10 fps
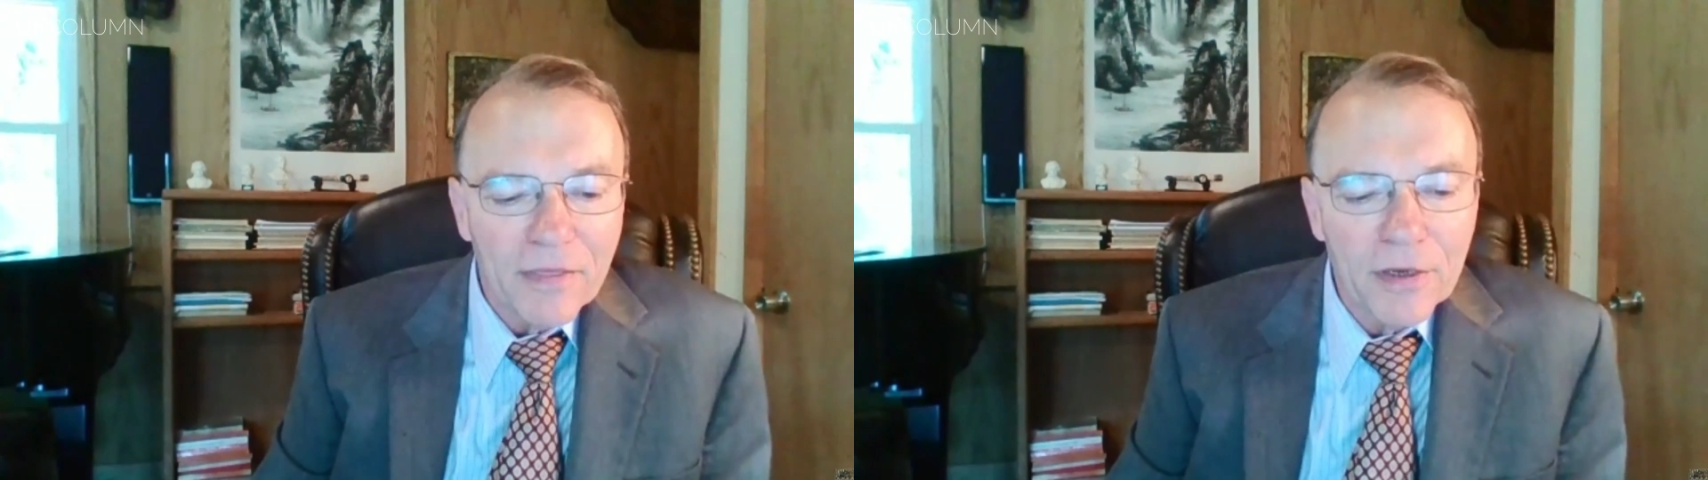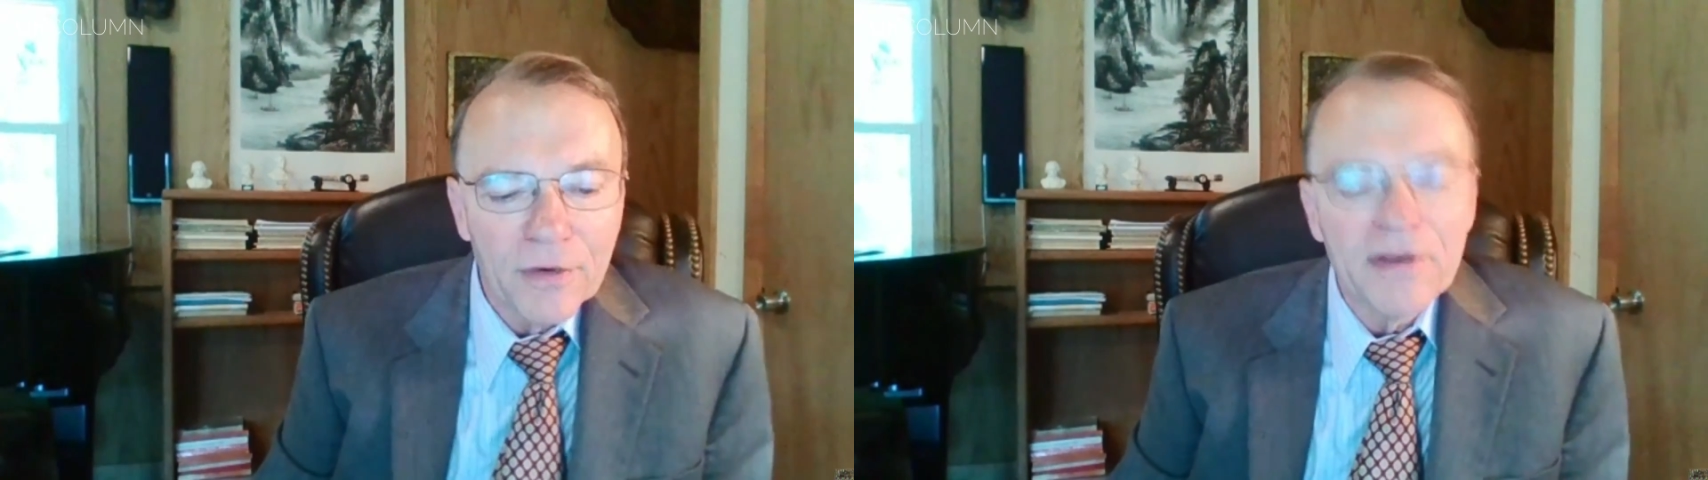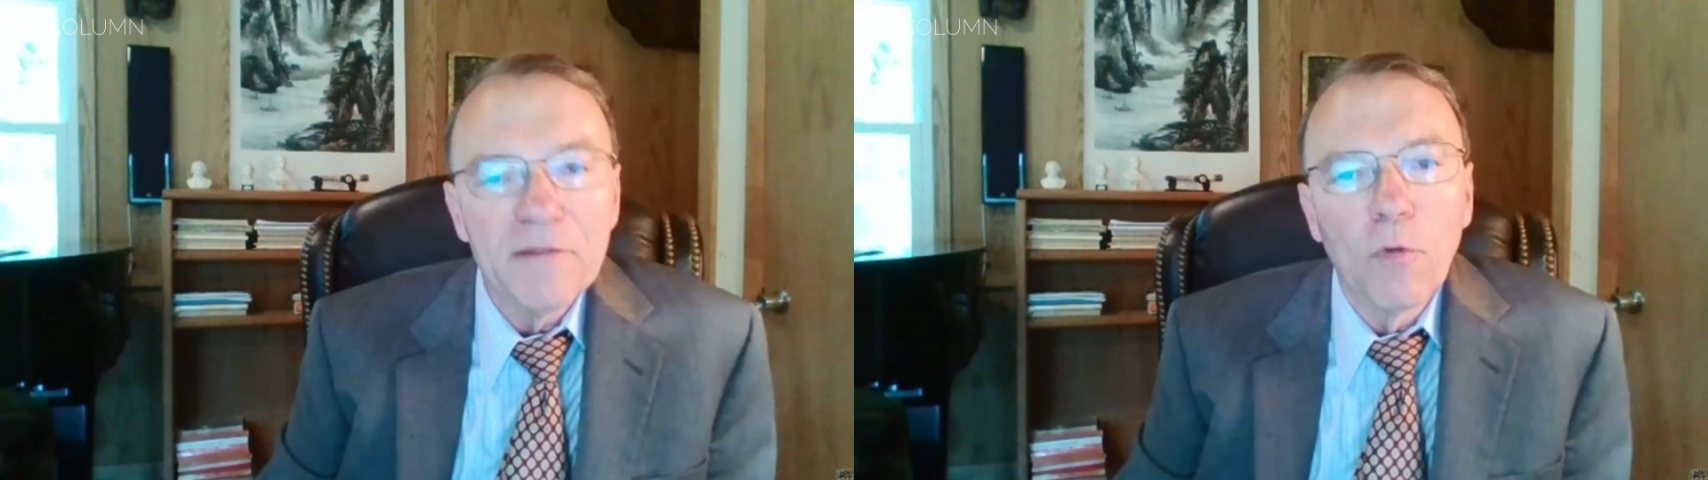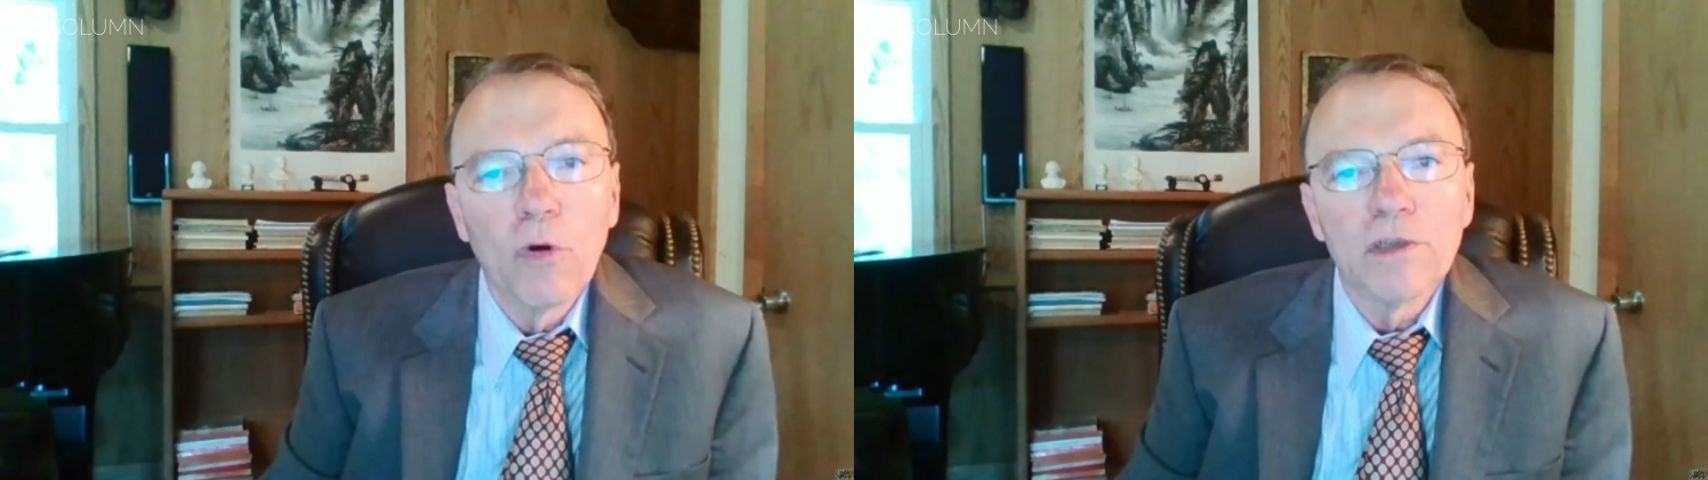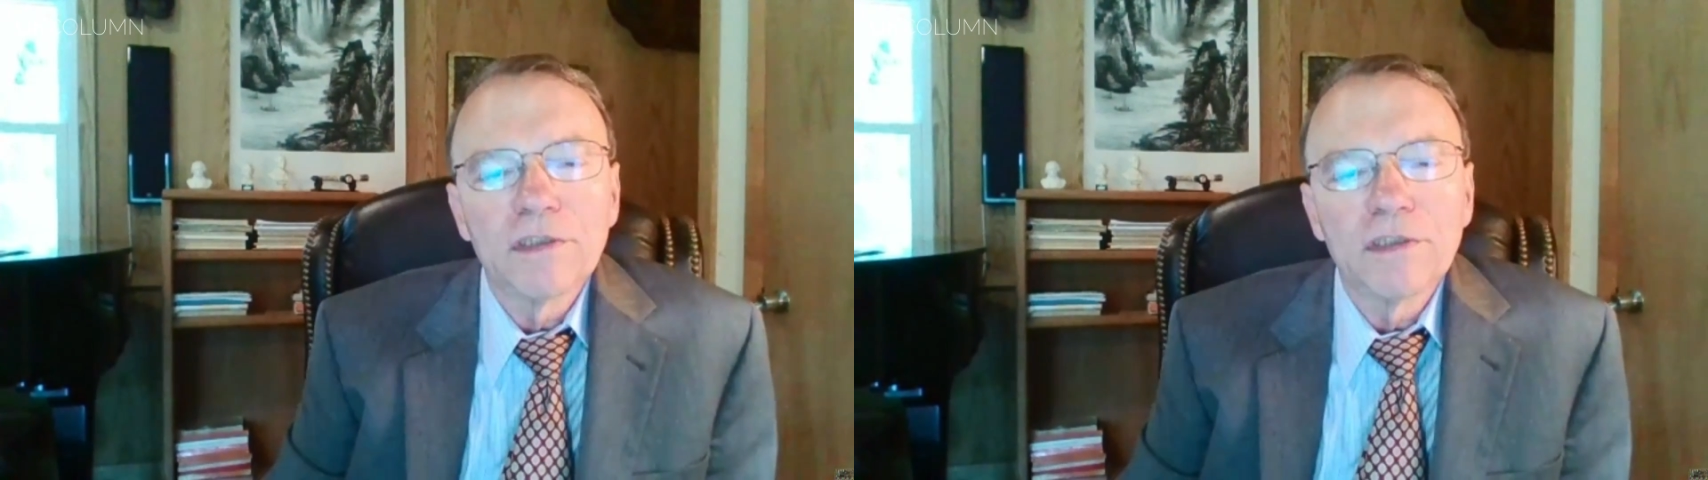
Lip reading: theory of moral